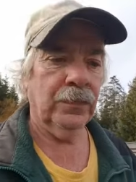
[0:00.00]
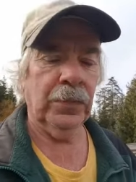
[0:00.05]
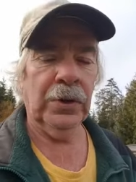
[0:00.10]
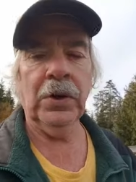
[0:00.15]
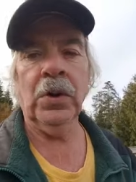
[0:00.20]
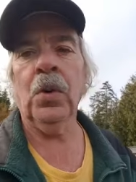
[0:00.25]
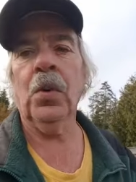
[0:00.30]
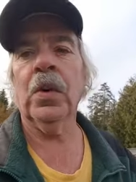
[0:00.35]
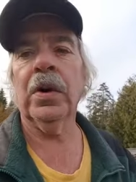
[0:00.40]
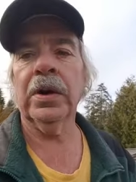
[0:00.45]

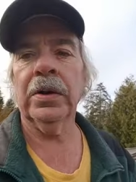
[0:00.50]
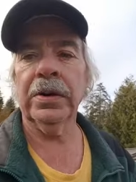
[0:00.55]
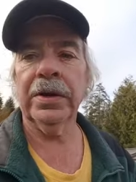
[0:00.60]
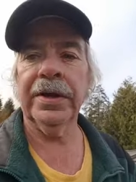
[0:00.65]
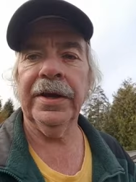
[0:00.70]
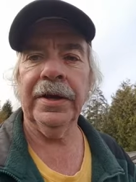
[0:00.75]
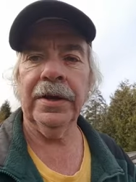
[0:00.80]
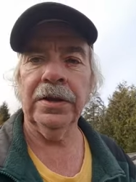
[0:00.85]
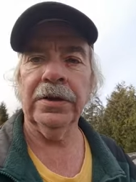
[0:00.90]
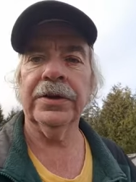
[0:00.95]
we don't want to
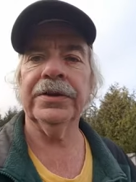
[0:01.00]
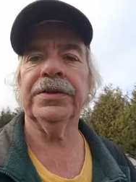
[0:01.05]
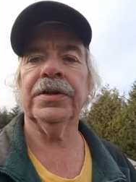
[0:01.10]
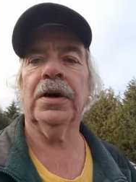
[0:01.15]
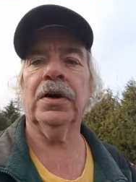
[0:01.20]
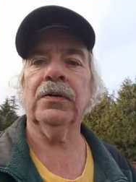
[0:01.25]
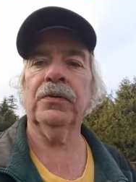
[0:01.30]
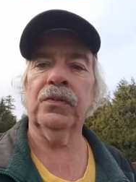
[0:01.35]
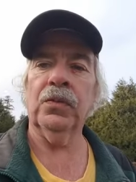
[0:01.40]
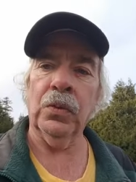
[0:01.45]
kill
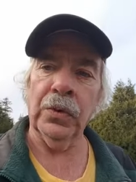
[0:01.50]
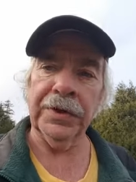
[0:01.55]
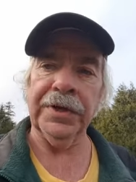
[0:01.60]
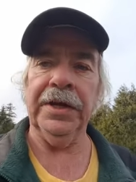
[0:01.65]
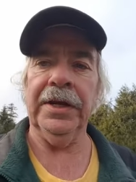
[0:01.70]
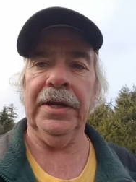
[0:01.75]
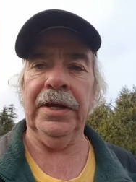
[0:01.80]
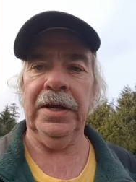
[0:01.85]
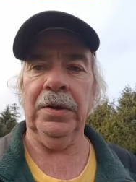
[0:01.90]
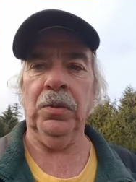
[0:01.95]
ourselves
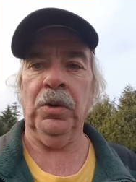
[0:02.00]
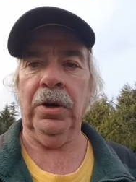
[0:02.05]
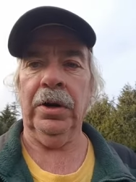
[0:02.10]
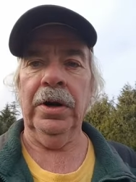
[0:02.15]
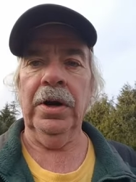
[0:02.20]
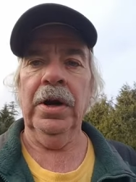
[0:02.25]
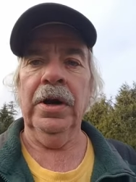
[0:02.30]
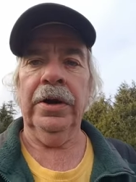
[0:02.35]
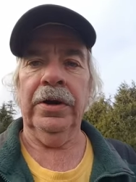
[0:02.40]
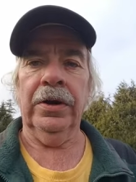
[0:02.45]
working anymore.